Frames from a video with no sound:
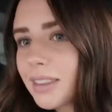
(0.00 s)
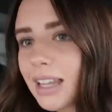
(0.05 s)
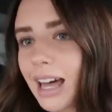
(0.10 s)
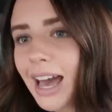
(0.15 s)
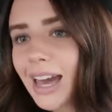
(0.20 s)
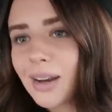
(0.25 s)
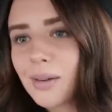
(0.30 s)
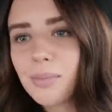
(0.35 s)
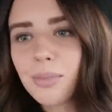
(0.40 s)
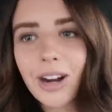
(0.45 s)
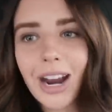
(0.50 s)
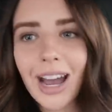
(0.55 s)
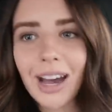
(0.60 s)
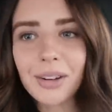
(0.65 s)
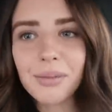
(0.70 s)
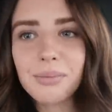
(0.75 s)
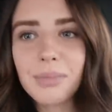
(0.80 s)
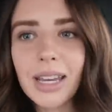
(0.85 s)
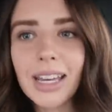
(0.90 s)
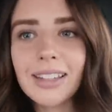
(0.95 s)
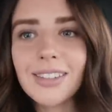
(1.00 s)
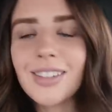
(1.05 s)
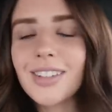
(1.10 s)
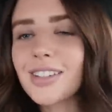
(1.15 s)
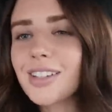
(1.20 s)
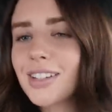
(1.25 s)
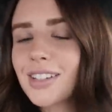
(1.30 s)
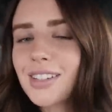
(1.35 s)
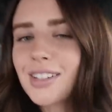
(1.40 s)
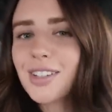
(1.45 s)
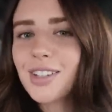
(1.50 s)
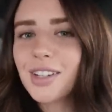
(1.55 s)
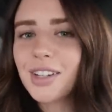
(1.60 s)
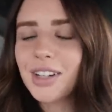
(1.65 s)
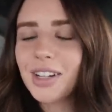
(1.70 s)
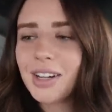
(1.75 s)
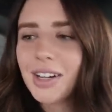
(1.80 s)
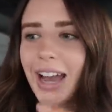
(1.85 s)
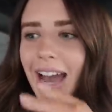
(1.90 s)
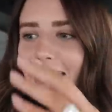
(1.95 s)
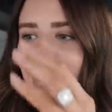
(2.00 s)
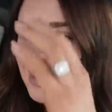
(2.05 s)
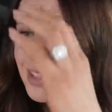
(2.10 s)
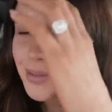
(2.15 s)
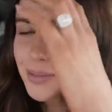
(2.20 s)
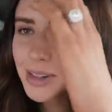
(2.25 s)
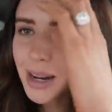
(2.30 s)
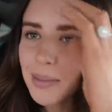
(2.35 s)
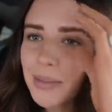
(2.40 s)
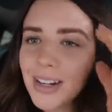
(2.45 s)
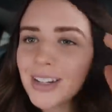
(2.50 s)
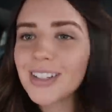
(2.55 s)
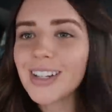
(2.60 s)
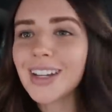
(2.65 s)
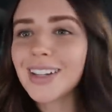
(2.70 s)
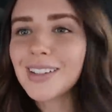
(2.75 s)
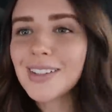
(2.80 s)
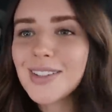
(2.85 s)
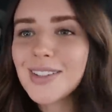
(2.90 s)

lighter brown bits just to add some dimension.